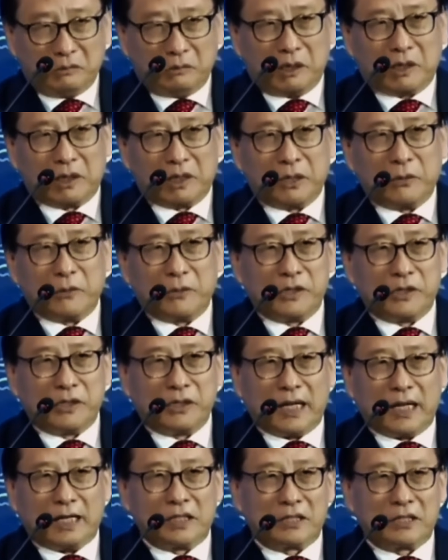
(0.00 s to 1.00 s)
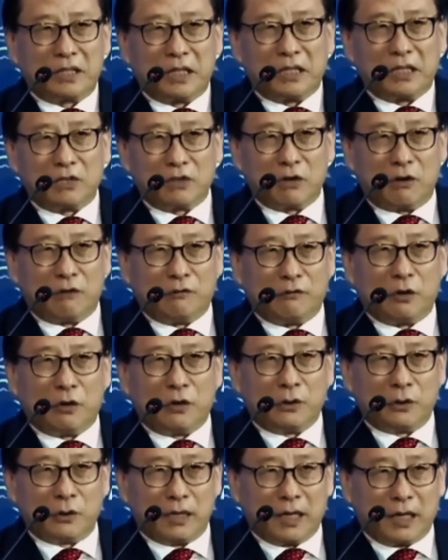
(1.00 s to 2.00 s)
working with the United States or
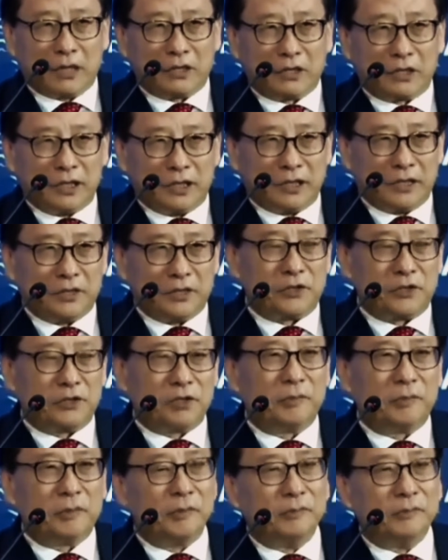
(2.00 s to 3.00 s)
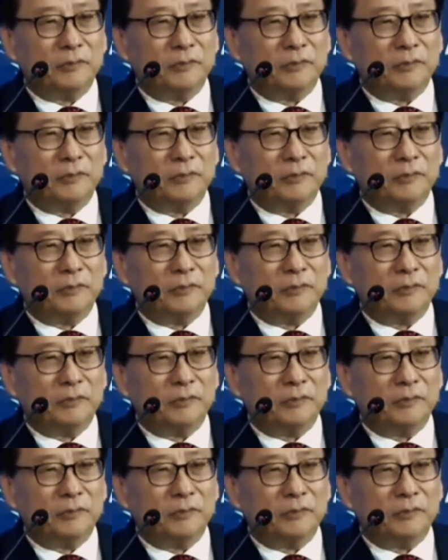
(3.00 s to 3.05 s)
following its leadership?